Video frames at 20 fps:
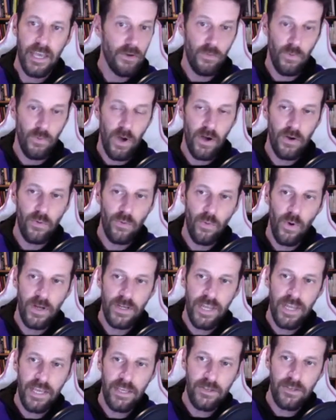well,
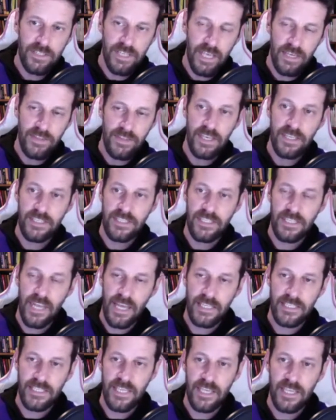one day you say this, the
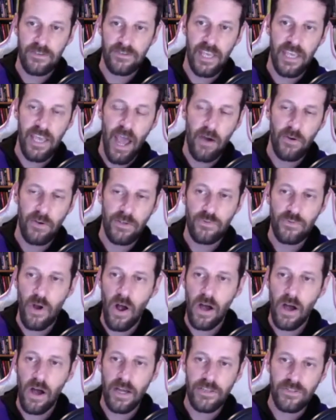next day you say, I was
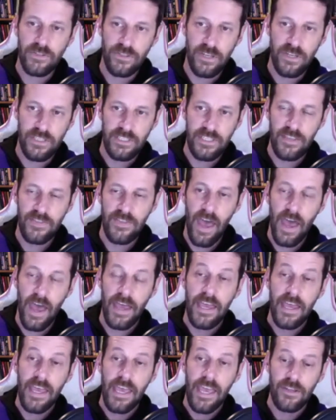wrong, I shouldn't have said
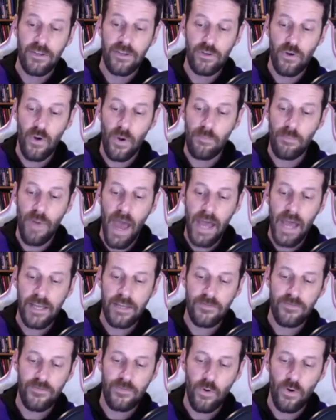that. And you're going back
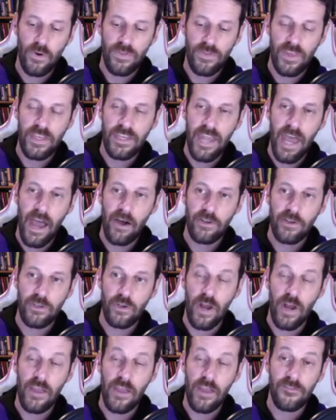and forth. And now
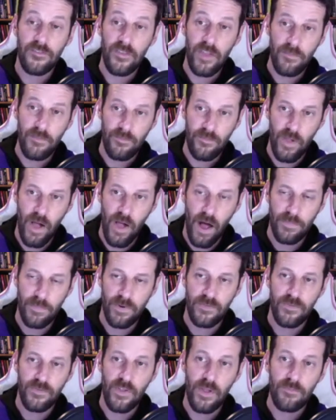you're a flip
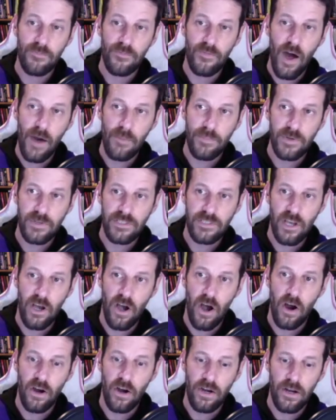flopper. Flip floppers
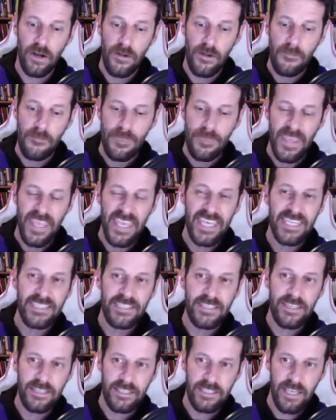are
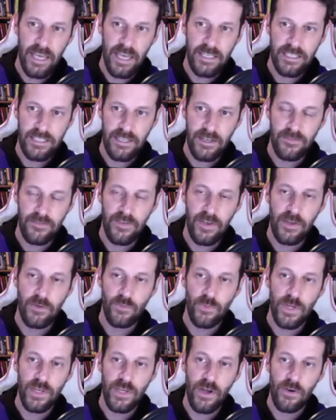indecisive.
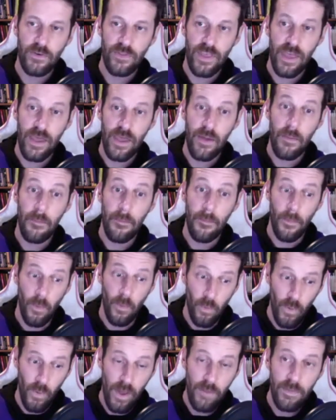And we know that
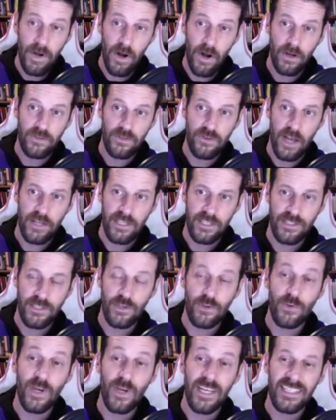women are attracted
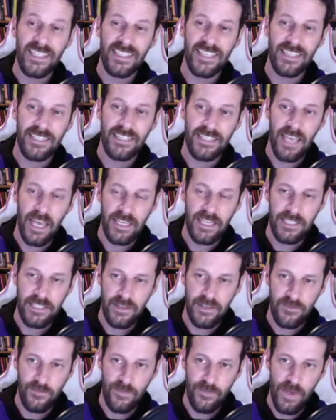to
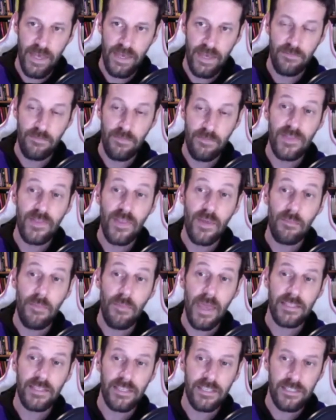decisive men, men that
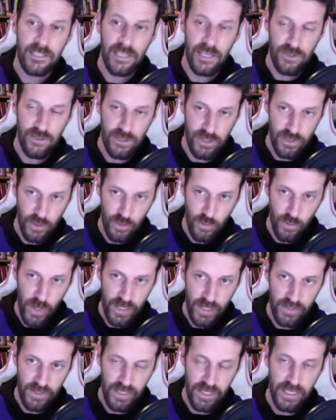make decisions
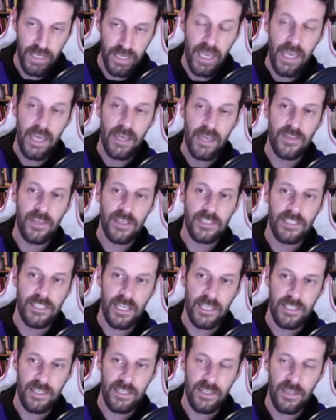quickly and they
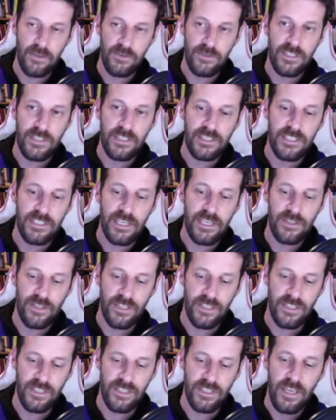stick to those
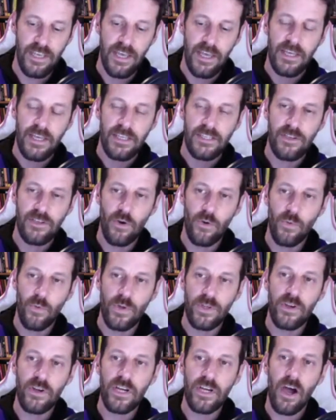decisions. So
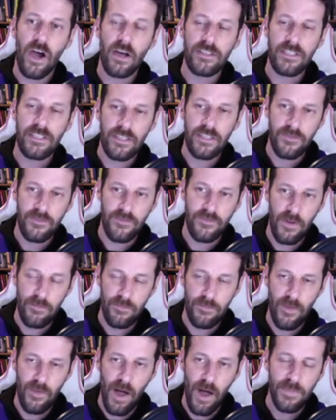when you're constantly
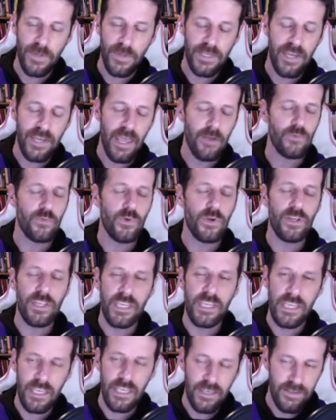flip flopping, a
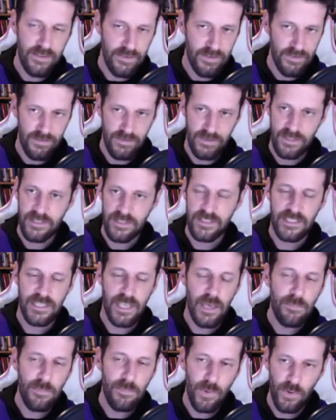really
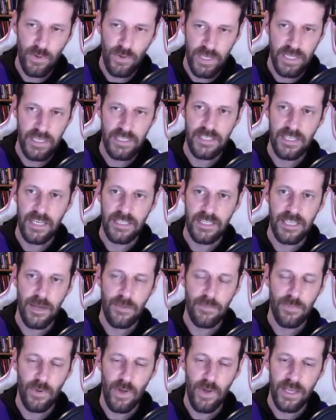simple, easy
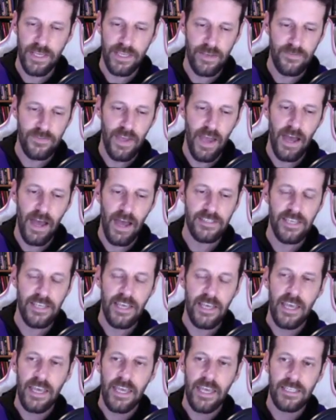example I give guys
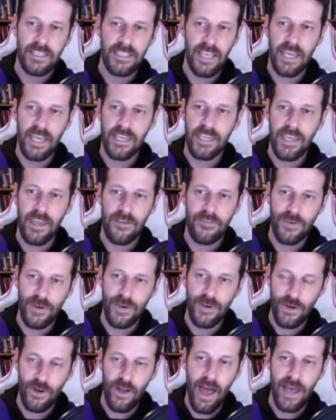is like if a
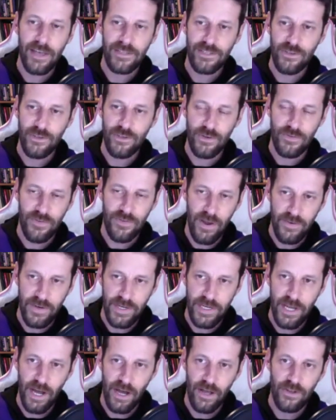girl asks you your
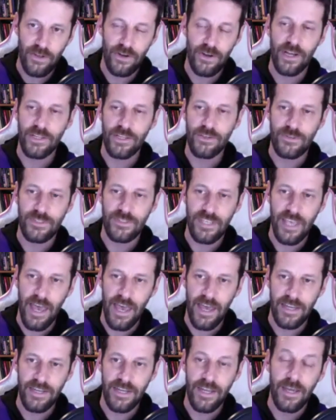favorite color and you
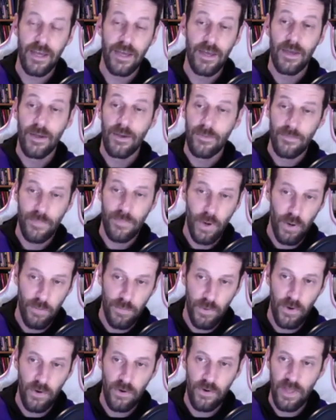said
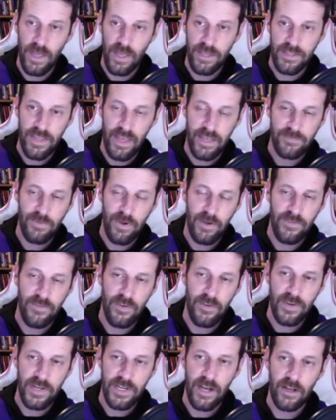purple, like that's my
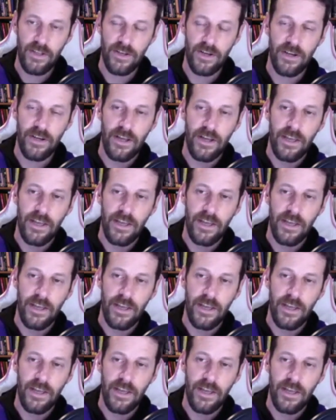favorite color.